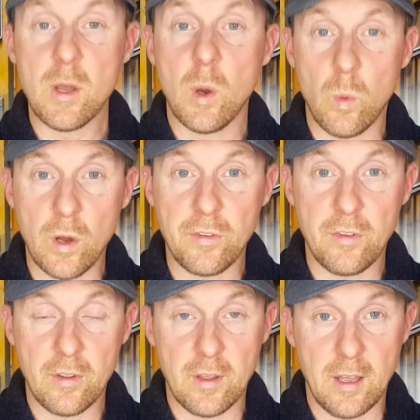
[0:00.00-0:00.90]
was
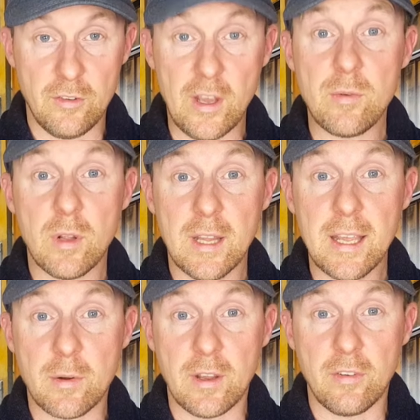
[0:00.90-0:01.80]
General
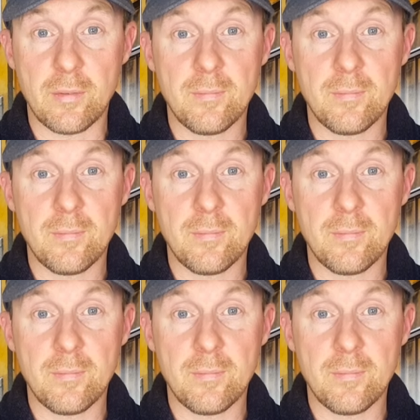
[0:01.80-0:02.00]
Licorice.